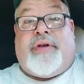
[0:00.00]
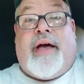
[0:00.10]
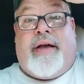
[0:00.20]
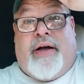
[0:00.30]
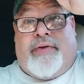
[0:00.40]
How
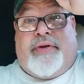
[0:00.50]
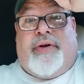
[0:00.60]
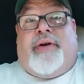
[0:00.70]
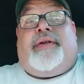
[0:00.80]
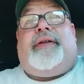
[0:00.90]
y'all
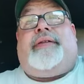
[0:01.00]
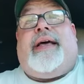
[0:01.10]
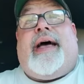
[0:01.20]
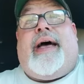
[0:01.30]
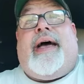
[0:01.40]
doing
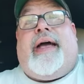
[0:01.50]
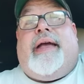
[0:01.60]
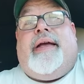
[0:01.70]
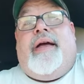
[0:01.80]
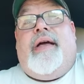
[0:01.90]
today?